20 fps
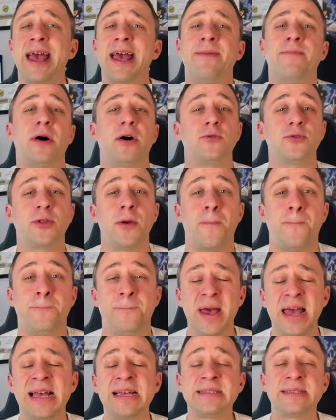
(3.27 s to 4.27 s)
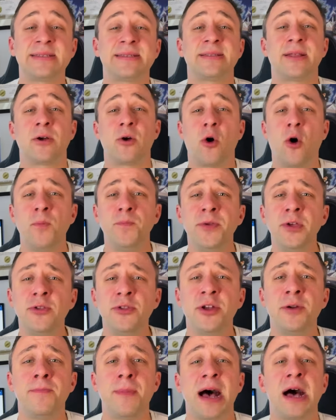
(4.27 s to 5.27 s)
about the best
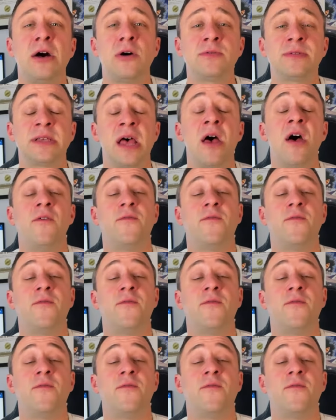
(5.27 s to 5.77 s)
computer mouse